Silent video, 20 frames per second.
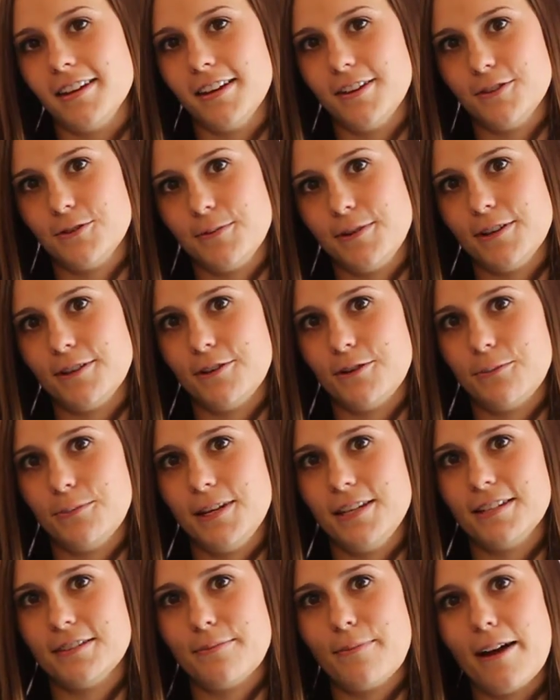gives me a little
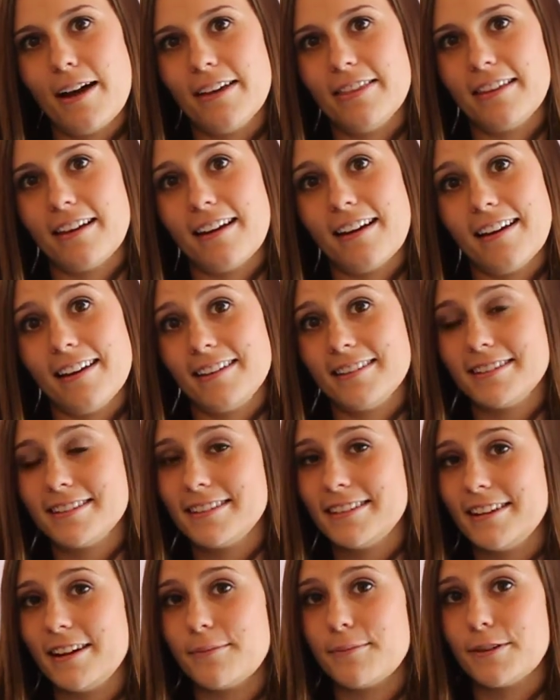peace of mind that I can
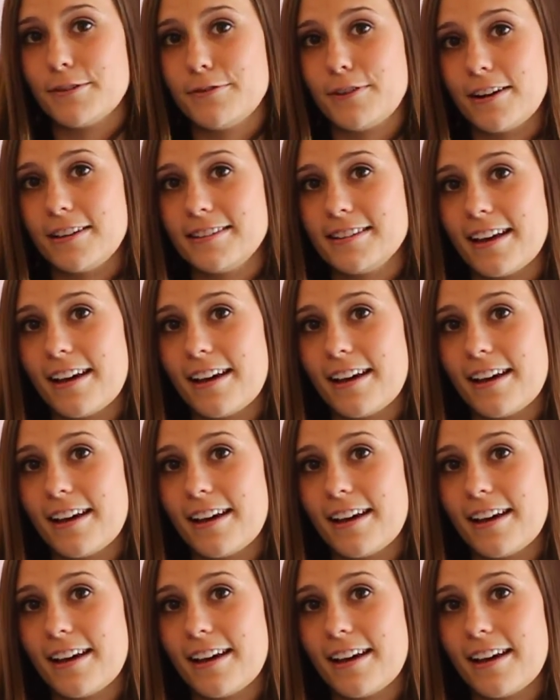sit at my friend's